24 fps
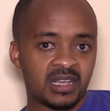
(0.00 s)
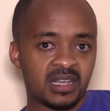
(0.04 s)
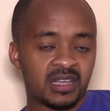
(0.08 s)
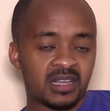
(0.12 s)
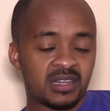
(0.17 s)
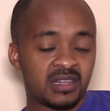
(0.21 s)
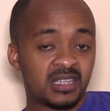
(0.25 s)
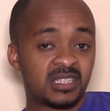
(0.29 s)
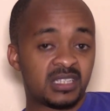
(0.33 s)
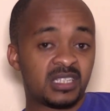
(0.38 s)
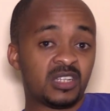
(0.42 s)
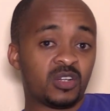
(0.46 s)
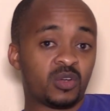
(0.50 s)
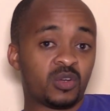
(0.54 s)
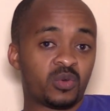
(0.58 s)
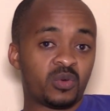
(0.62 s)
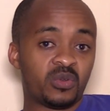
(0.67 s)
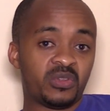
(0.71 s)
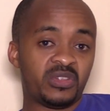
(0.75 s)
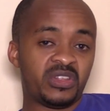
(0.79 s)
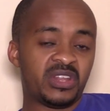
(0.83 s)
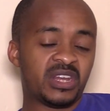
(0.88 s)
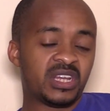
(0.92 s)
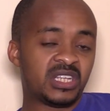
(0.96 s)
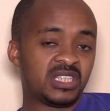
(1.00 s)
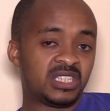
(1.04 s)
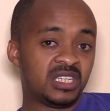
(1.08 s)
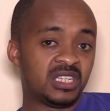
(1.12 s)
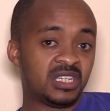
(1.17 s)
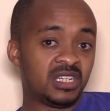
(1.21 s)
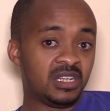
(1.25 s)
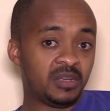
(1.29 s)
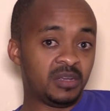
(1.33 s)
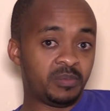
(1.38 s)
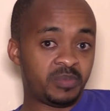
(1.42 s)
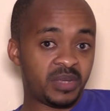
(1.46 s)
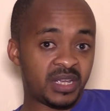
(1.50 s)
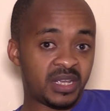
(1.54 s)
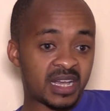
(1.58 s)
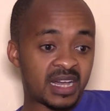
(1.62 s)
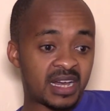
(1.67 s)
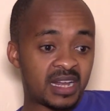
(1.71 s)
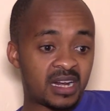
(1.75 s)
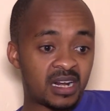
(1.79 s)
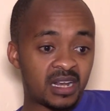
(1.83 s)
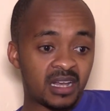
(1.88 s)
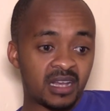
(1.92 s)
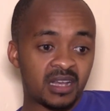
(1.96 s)
This includes the
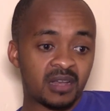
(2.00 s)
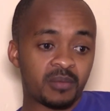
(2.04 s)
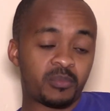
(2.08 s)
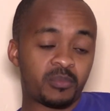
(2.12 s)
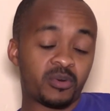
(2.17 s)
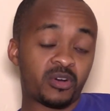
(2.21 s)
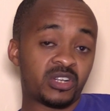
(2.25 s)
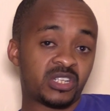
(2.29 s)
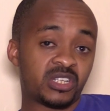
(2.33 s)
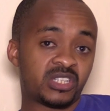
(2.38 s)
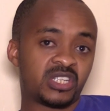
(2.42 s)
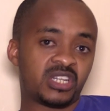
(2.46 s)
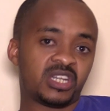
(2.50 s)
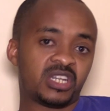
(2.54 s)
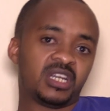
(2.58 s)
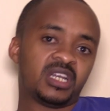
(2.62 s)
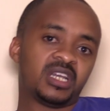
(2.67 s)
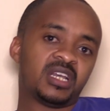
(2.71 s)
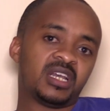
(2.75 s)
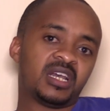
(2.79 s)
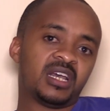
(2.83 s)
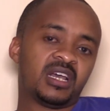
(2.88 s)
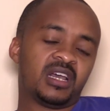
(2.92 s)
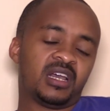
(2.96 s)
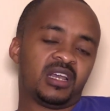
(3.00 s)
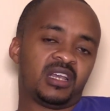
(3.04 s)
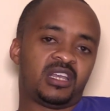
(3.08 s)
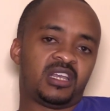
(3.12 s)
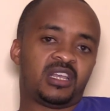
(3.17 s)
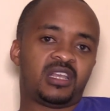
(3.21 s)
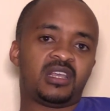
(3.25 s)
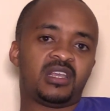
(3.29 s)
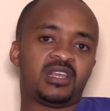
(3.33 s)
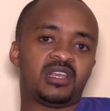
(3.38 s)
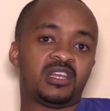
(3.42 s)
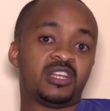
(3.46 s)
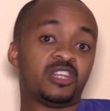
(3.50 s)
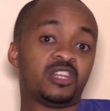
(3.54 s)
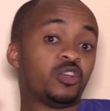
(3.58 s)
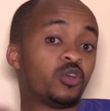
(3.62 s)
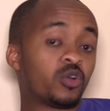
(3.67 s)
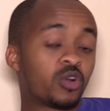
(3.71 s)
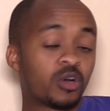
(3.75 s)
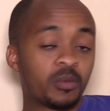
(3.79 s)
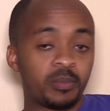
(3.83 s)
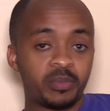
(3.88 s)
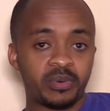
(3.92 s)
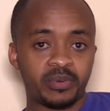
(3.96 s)
GDPR policy in
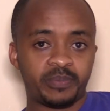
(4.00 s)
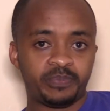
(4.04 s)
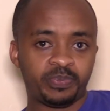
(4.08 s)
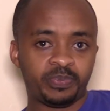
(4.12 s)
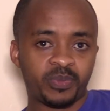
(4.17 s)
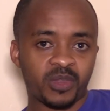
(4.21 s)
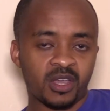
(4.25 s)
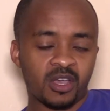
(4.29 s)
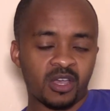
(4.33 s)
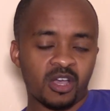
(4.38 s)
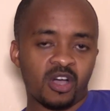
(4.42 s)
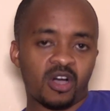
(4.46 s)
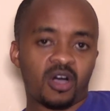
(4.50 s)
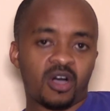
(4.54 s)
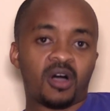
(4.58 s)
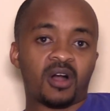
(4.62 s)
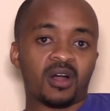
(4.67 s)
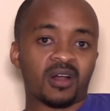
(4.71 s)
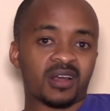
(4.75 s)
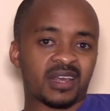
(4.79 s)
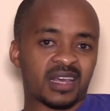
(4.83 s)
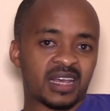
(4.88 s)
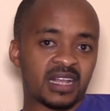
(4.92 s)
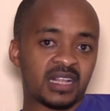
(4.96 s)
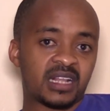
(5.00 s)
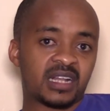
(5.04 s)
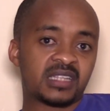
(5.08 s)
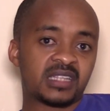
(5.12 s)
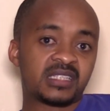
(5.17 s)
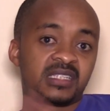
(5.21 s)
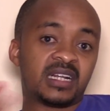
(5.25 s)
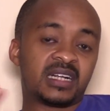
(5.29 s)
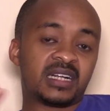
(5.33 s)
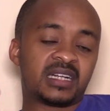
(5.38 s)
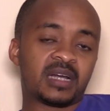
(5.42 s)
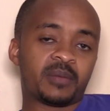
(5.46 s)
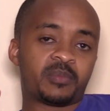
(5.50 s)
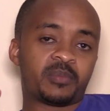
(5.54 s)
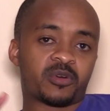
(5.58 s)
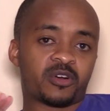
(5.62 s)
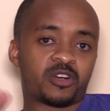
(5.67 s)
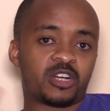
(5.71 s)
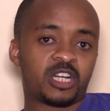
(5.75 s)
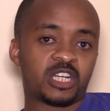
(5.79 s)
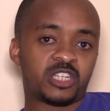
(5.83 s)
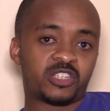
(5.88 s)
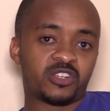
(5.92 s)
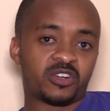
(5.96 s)
Europe, or Kenya's Data
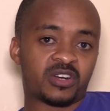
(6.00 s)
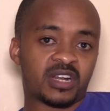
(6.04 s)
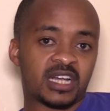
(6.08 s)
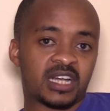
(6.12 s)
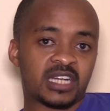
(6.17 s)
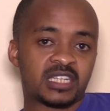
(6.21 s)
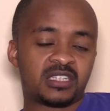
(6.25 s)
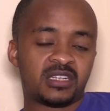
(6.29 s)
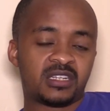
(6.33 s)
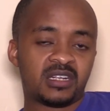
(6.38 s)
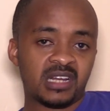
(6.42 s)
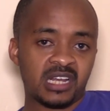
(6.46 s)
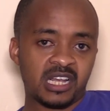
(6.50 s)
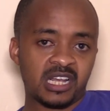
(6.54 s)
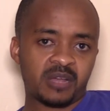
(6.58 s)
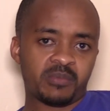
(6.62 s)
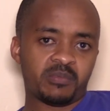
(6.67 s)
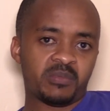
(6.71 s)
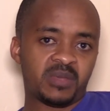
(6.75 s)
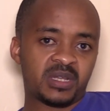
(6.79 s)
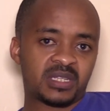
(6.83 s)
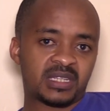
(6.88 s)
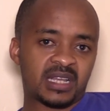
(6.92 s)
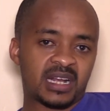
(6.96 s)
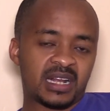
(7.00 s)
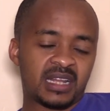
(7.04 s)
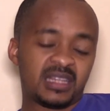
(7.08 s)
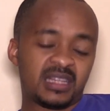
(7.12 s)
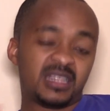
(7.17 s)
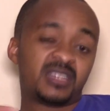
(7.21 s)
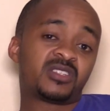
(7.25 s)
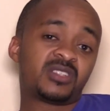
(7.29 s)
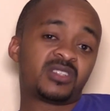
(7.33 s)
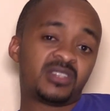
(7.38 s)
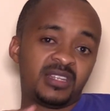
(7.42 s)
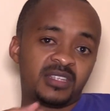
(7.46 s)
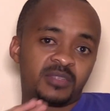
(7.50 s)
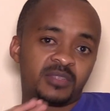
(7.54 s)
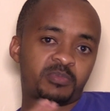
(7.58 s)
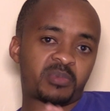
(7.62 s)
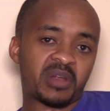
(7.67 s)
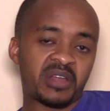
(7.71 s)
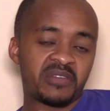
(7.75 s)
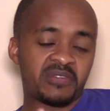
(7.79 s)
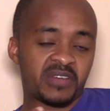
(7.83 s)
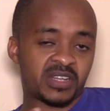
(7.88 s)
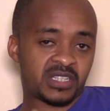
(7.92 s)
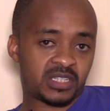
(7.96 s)
Protection Act. Basically, these
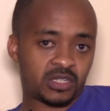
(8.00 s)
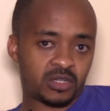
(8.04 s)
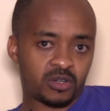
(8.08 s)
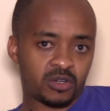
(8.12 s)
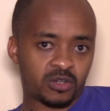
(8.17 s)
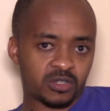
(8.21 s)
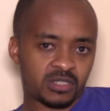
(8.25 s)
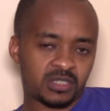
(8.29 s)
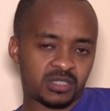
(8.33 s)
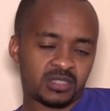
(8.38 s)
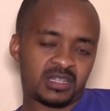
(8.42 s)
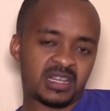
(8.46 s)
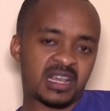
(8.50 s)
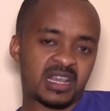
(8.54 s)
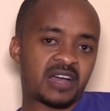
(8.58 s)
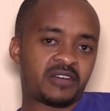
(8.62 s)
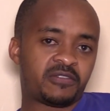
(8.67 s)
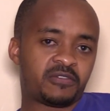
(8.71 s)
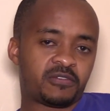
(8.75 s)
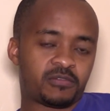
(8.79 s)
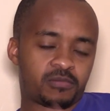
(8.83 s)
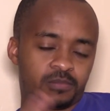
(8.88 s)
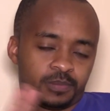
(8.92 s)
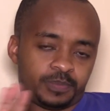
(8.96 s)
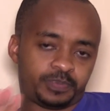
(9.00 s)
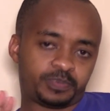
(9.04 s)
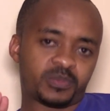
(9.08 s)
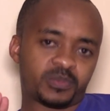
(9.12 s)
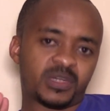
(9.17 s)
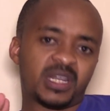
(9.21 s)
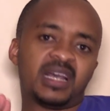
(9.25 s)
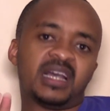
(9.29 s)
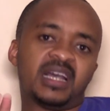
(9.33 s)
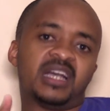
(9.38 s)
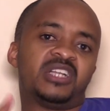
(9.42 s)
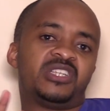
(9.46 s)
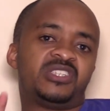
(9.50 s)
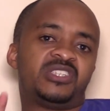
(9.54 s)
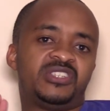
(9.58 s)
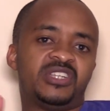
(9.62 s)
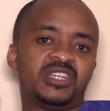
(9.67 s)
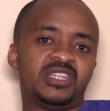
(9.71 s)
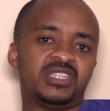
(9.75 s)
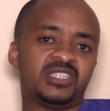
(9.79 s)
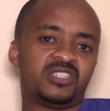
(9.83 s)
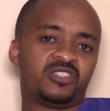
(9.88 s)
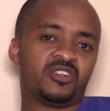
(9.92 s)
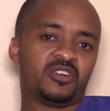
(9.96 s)
privacy laws, they have
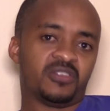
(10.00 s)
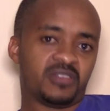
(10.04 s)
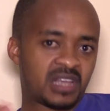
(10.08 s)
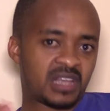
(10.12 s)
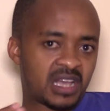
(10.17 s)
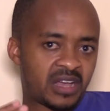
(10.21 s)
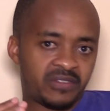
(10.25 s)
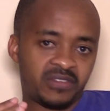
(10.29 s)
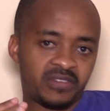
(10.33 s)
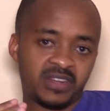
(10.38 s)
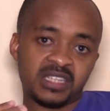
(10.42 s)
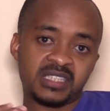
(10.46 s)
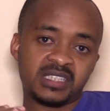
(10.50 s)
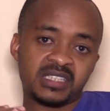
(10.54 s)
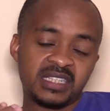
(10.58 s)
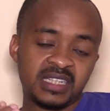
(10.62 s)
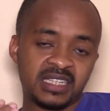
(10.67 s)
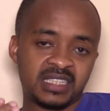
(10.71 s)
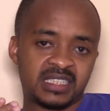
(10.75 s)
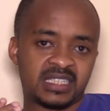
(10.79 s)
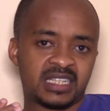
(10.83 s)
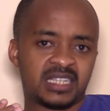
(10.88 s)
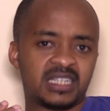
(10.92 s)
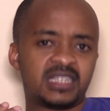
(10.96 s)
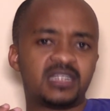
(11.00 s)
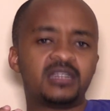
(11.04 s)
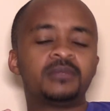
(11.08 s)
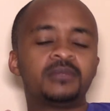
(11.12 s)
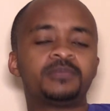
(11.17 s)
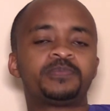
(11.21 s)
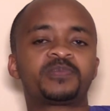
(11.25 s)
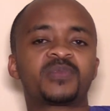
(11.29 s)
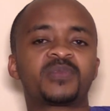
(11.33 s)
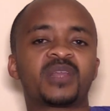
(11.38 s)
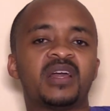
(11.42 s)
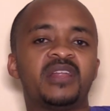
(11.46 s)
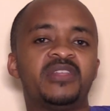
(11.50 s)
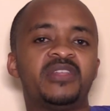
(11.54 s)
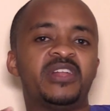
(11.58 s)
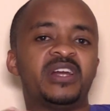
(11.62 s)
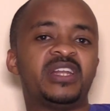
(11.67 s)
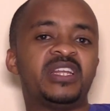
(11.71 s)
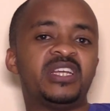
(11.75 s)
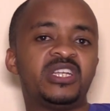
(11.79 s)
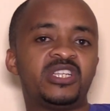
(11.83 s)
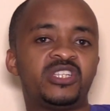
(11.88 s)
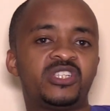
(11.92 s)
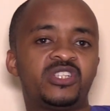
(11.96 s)
changed, or they have restricted the
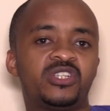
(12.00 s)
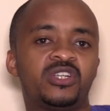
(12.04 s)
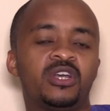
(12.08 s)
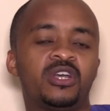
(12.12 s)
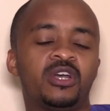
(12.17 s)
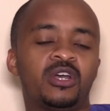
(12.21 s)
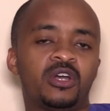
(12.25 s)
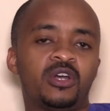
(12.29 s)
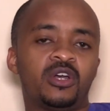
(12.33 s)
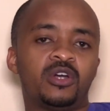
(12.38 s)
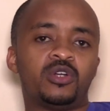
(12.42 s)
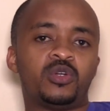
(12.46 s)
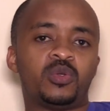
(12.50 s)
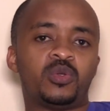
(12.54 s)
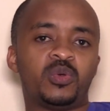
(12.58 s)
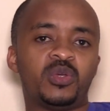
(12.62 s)
reach to